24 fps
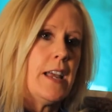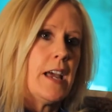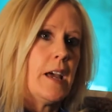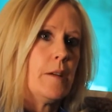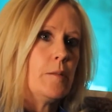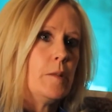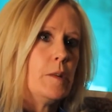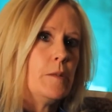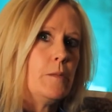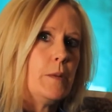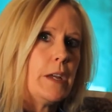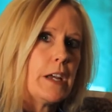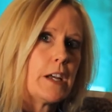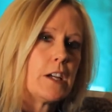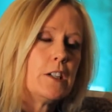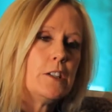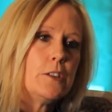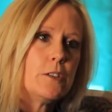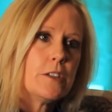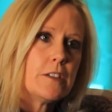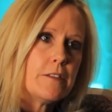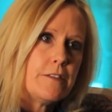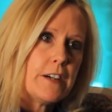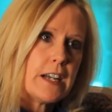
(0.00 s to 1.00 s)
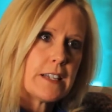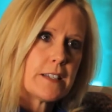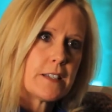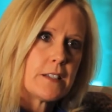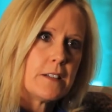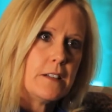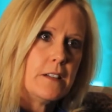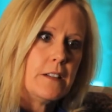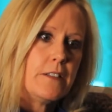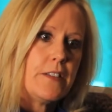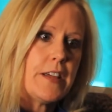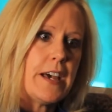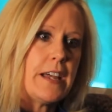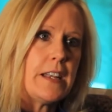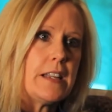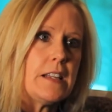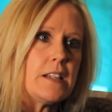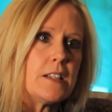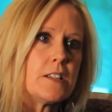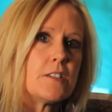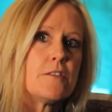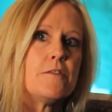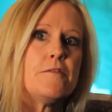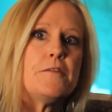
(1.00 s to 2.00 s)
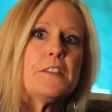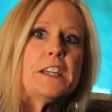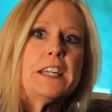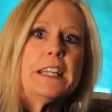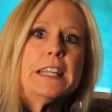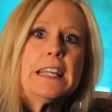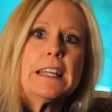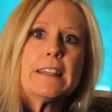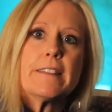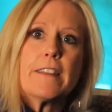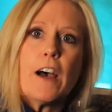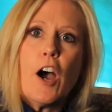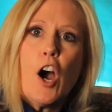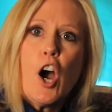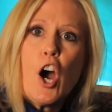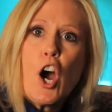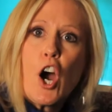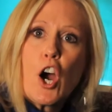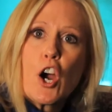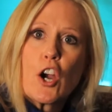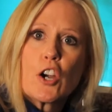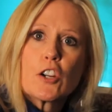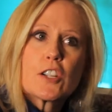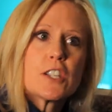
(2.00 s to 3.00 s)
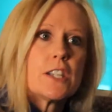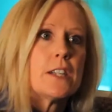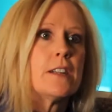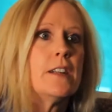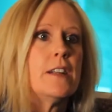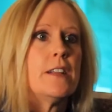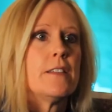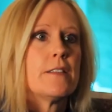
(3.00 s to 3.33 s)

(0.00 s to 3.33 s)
And when we occlude a vessel that is feeding the heart,